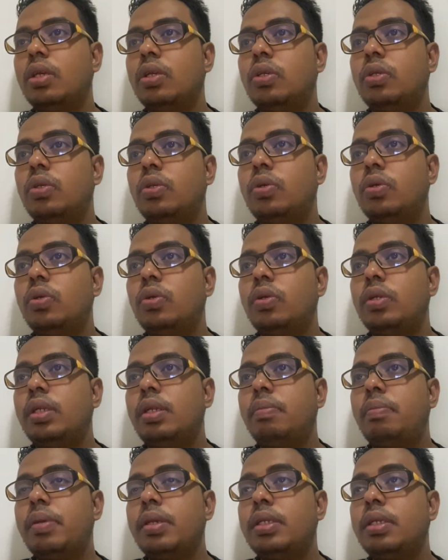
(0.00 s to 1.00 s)
so
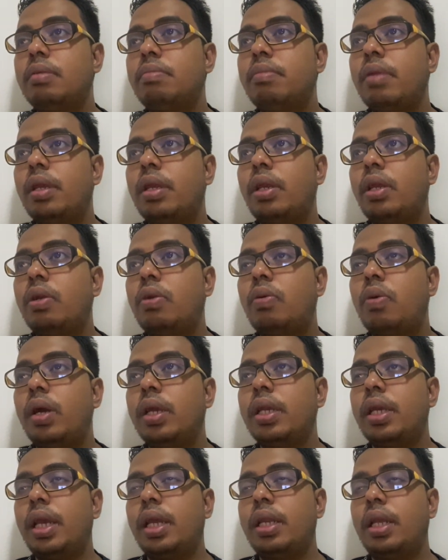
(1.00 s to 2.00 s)
the patient may
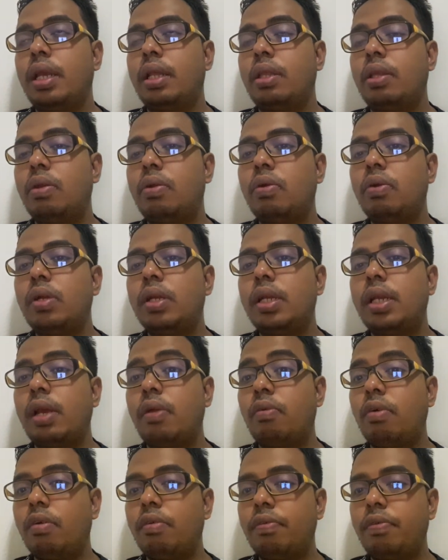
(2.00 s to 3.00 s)
require any anticoagulant
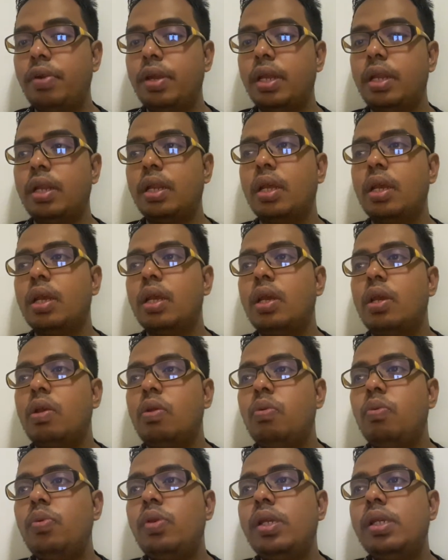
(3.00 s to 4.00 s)
like warfarin,
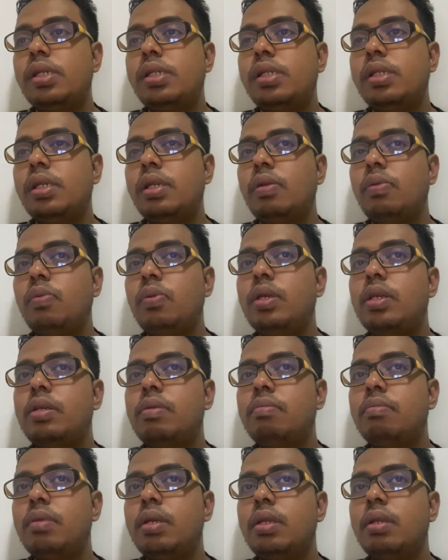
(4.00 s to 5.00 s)
which
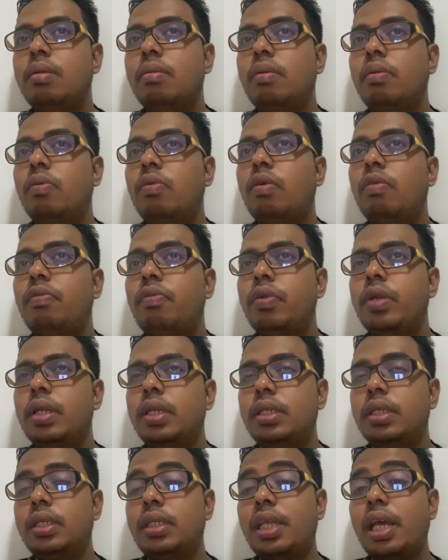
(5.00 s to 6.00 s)
mean warfarin
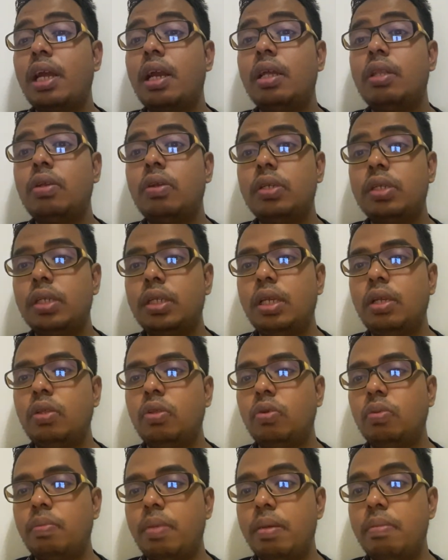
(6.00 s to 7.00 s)
is a teratogenic
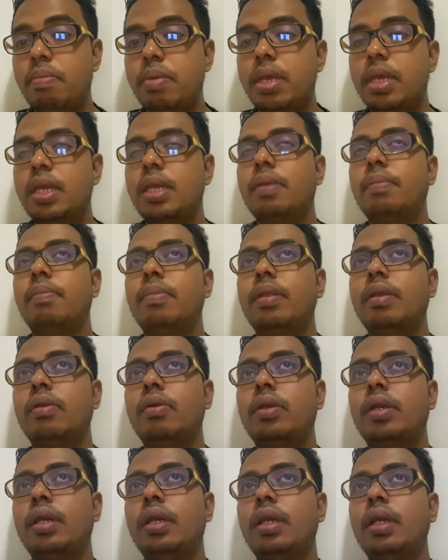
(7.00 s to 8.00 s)
to baby.
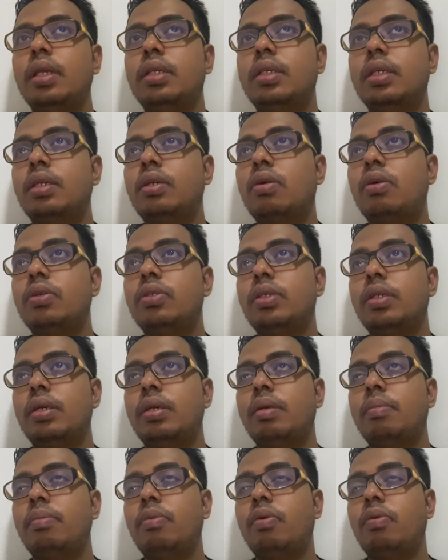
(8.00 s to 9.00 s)
Okay, it's a cause
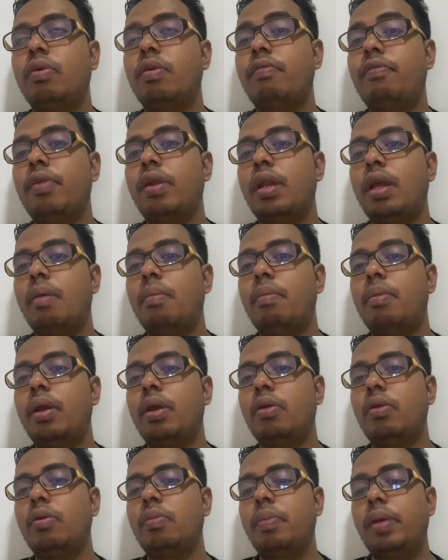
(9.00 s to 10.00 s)
warfarin
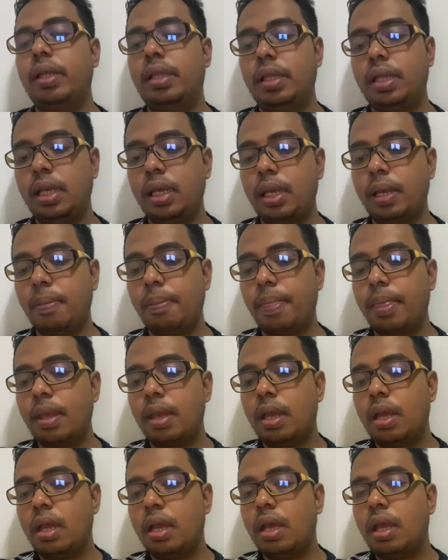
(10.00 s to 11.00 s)
embryonopathy.
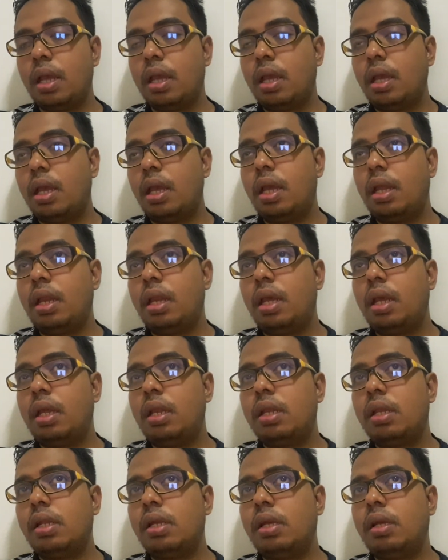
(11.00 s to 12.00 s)
And
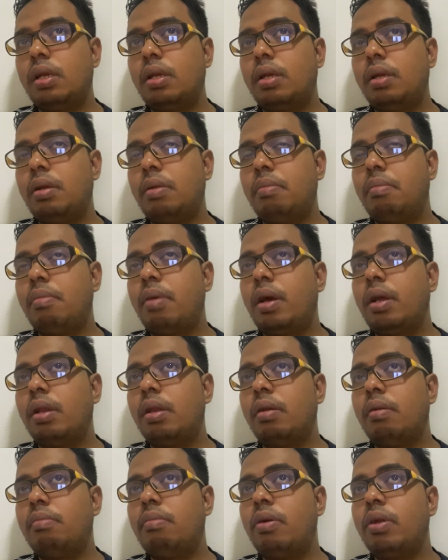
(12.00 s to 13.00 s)
then about
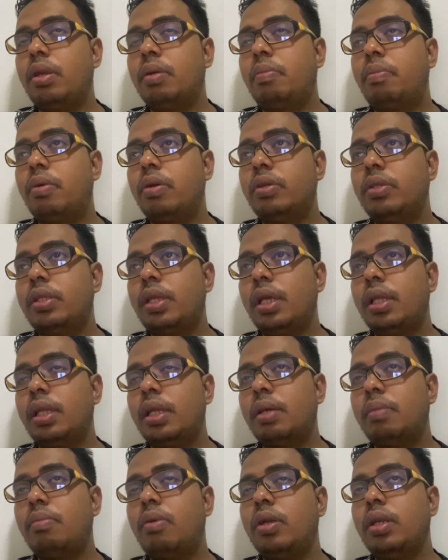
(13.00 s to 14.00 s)
the
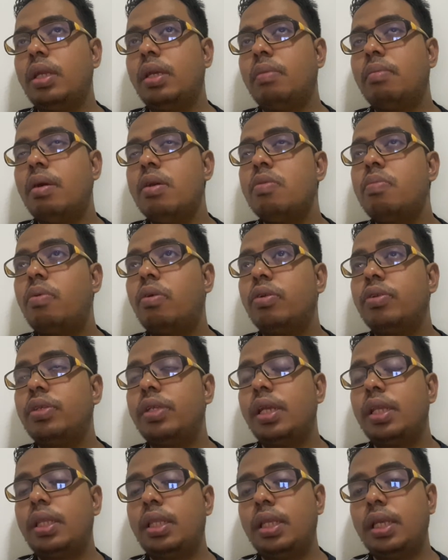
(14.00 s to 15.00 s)

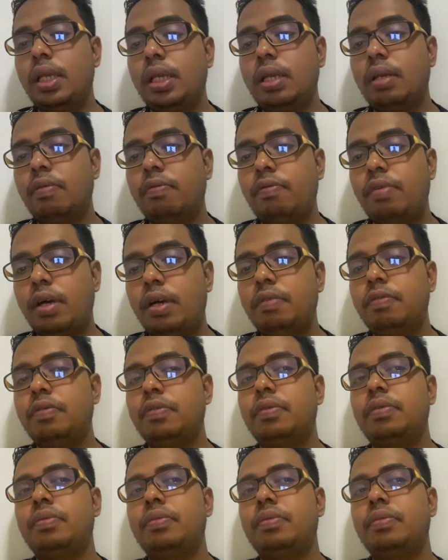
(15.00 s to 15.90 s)
bioprosthetic valve,